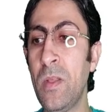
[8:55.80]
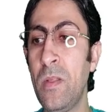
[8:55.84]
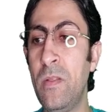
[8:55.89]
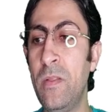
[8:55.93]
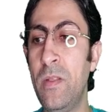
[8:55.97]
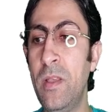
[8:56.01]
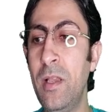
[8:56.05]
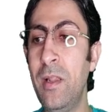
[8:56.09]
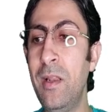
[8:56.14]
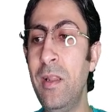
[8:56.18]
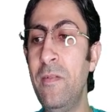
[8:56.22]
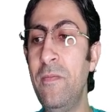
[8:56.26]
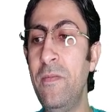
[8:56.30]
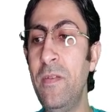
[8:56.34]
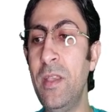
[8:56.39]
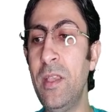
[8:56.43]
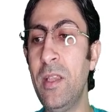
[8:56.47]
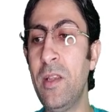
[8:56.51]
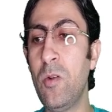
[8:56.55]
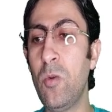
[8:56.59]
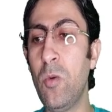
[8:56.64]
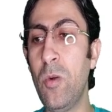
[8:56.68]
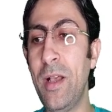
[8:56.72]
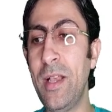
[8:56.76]
They live
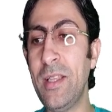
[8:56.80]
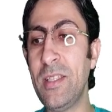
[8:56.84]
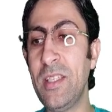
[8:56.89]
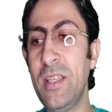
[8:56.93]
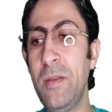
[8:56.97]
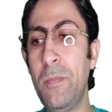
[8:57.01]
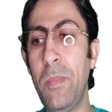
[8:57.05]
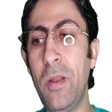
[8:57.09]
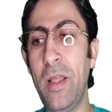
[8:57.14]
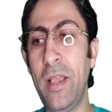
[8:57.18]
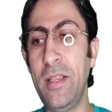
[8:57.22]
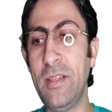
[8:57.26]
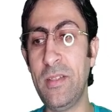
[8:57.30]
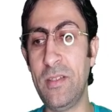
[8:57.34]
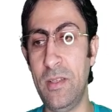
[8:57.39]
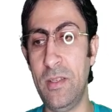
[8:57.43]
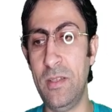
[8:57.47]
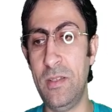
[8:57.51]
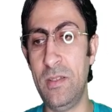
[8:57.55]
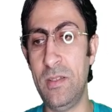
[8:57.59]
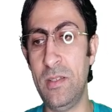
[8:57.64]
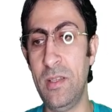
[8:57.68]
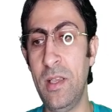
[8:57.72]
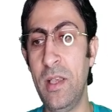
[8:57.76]
in grassy
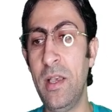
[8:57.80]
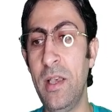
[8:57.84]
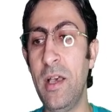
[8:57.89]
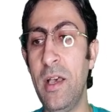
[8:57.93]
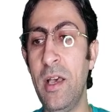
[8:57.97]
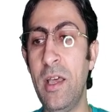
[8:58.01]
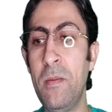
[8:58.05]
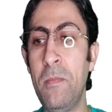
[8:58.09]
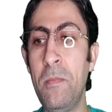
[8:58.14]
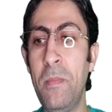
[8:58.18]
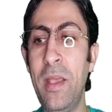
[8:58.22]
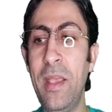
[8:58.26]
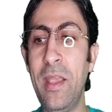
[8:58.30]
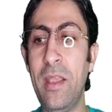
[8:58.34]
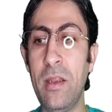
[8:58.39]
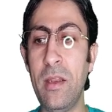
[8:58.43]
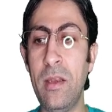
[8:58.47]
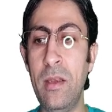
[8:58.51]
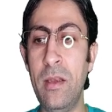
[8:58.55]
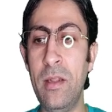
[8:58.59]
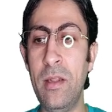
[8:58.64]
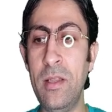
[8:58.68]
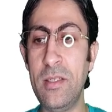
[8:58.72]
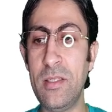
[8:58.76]
places and
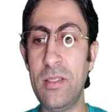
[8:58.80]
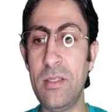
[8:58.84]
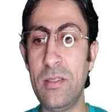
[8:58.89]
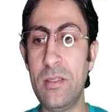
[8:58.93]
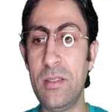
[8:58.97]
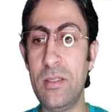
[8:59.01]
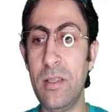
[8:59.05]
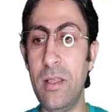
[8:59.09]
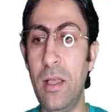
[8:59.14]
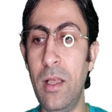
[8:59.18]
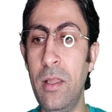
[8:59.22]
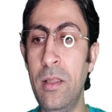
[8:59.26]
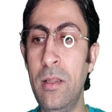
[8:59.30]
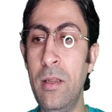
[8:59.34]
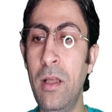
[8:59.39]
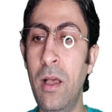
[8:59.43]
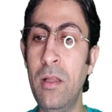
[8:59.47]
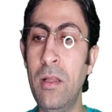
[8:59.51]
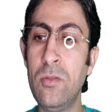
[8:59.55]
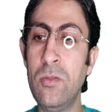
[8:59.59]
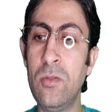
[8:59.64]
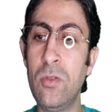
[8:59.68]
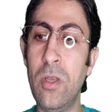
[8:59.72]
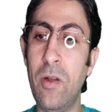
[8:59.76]
make nests in
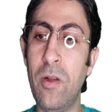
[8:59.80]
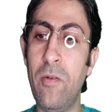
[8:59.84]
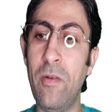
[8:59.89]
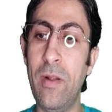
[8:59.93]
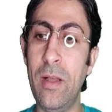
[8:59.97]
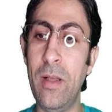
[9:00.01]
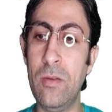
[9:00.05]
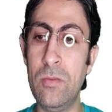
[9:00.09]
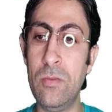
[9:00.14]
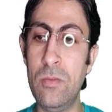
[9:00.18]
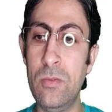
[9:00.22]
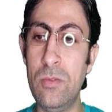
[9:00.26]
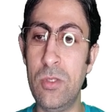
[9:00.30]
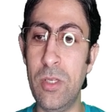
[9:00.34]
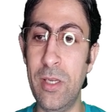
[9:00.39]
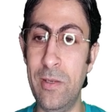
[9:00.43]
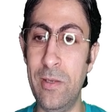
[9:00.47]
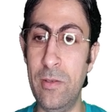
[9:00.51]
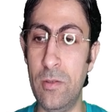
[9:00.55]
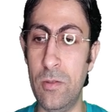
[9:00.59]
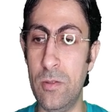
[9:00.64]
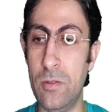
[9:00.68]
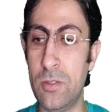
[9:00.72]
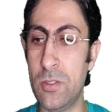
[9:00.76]
underground
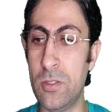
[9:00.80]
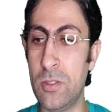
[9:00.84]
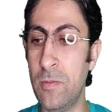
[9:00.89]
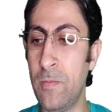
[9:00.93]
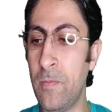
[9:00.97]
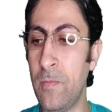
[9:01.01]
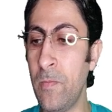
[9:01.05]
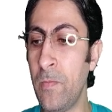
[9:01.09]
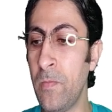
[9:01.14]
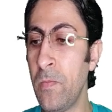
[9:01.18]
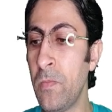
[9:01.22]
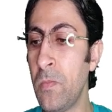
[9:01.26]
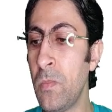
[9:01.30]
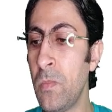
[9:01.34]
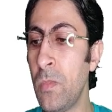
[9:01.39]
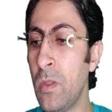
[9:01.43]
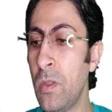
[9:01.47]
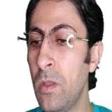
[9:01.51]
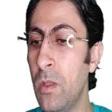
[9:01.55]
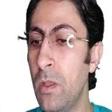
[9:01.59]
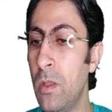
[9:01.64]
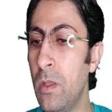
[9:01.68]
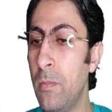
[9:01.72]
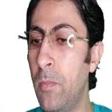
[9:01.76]
tunnels.
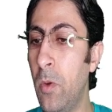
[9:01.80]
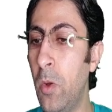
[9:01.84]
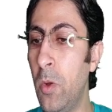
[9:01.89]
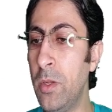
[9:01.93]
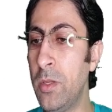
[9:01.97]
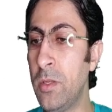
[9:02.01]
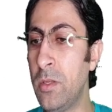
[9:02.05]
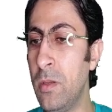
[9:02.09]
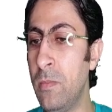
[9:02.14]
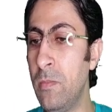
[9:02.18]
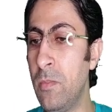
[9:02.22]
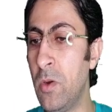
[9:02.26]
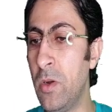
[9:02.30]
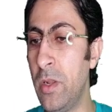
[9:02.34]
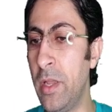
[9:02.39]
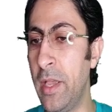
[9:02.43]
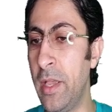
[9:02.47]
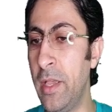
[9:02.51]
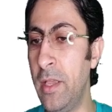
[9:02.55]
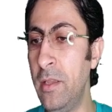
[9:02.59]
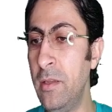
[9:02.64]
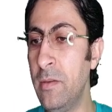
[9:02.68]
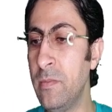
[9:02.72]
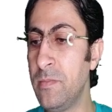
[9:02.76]
Point number
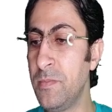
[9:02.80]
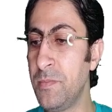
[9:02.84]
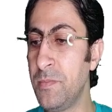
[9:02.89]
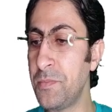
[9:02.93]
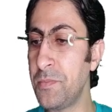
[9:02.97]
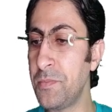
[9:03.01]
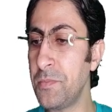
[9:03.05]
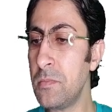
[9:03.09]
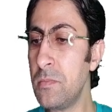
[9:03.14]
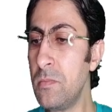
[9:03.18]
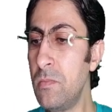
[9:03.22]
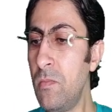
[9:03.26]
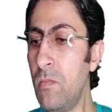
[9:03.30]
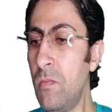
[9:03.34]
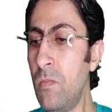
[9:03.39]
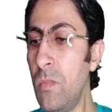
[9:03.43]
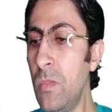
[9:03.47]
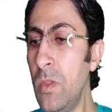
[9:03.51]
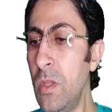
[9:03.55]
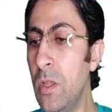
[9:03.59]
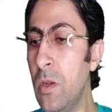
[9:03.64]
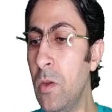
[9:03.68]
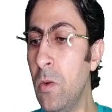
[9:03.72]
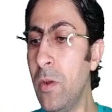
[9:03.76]
A.
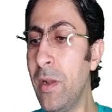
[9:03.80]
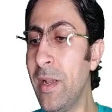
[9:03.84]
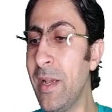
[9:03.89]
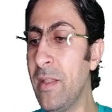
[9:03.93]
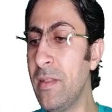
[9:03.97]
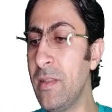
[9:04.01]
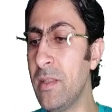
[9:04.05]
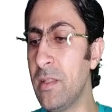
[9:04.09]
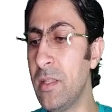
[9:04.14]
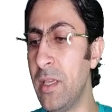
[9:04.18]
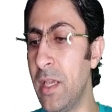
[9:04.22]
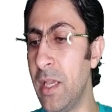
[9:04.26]
Look at the